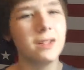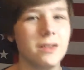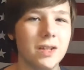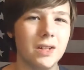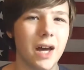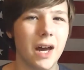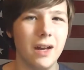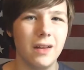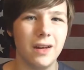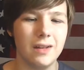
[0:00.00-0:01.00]
thing
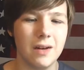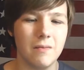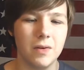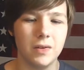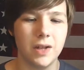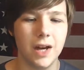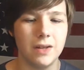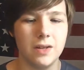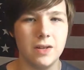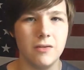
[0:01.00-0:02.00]
that most had
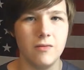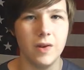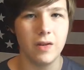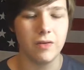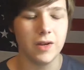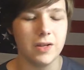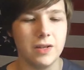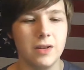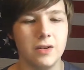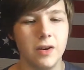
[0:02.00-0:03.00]
to do with is
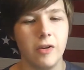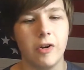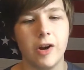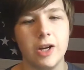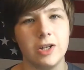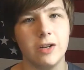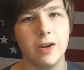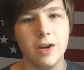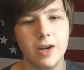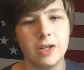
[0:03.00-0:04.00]
the Joy of Creation
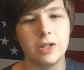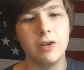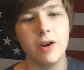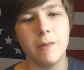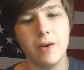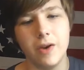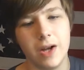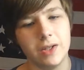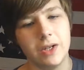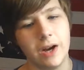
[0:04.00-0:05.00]
story mode
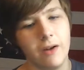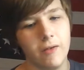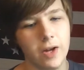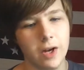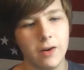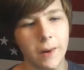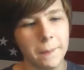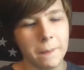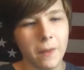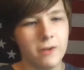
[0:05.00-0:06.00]
not scary video,
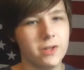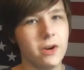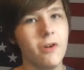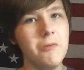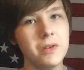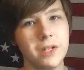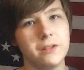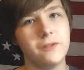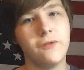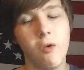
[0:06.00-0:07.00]
which almost
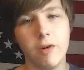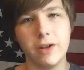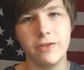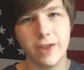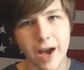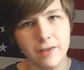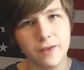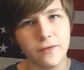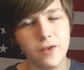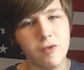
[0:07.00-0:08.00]
has
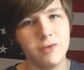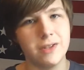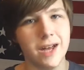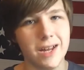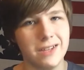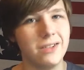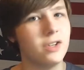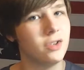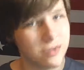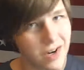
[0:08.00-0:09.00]
40,000 views. That is
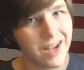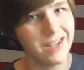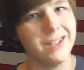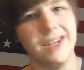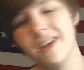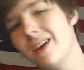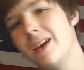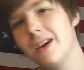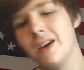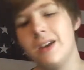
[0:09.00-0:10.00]
crazy.
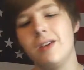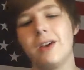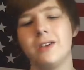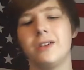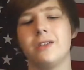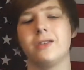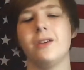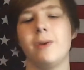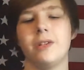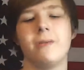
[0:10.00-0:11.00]
You guys show
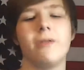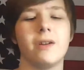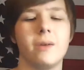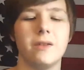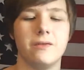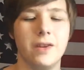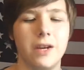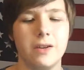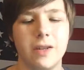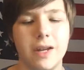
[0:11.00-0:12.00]
so much support on those
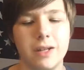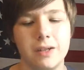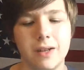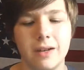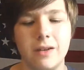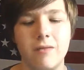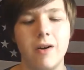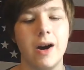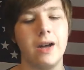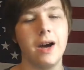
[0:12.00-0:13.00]
videos, and that's exactly
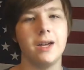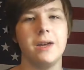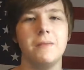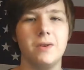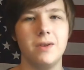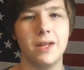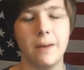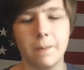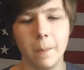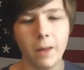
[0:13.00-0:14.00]
why I keep doing them.